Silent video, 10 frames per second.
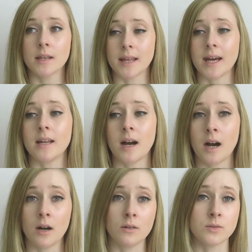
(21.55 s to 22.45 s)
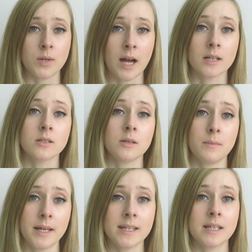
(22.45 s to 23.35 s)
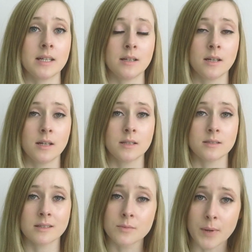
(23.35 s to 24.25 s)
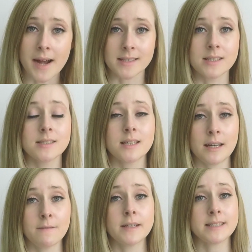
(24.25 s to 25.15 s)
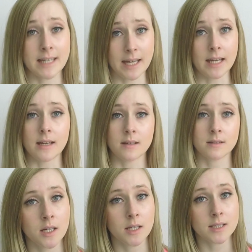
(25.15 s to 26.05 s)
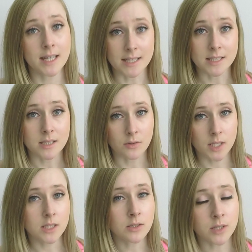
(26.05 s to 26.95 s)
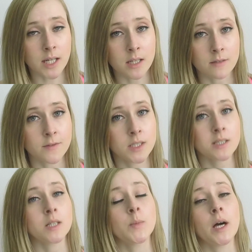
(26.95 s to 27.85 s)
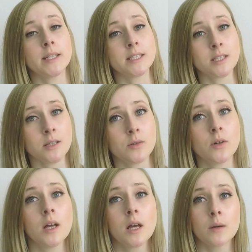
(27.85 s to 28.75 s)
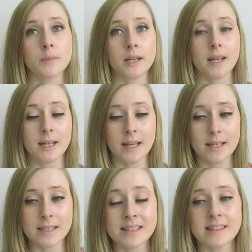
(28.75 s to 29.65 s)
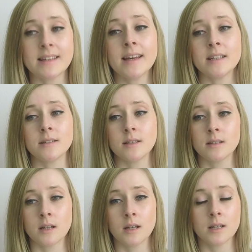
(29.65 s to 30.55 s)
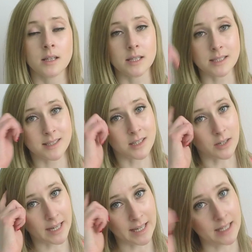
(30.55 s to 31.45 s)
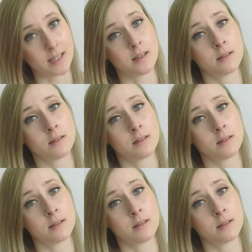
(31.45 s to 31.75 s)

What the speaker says: that how to actually make it. Just practice every day. Yes, you need to train your physical body too, but in the end, it's in your head.